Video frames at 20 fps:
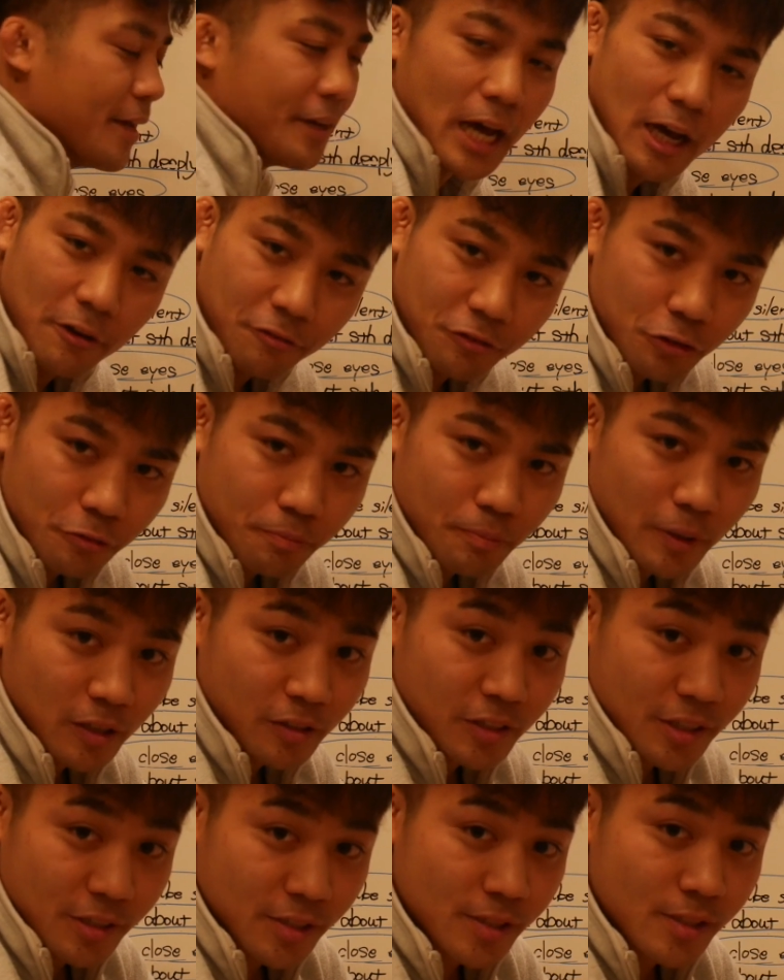after
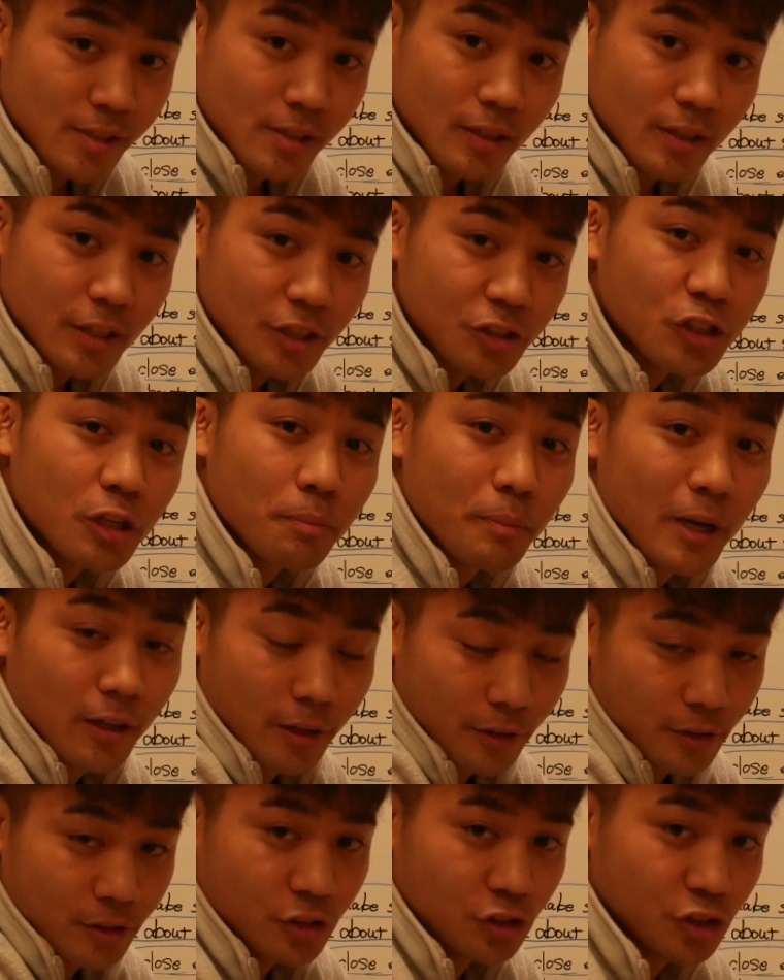practice. In
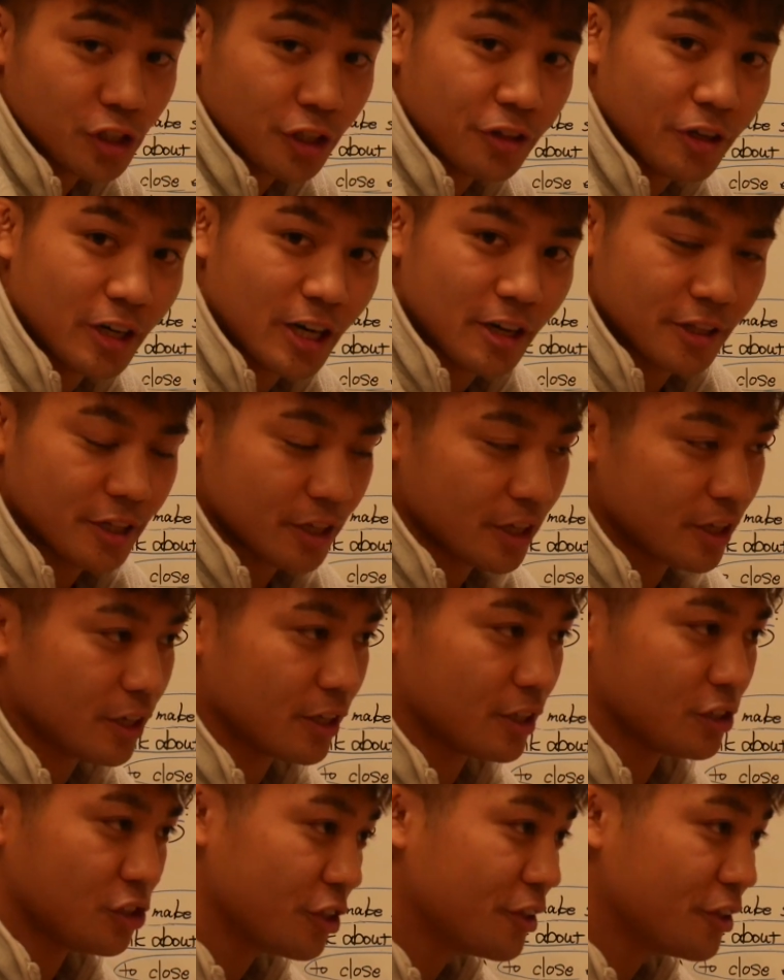Japan, generally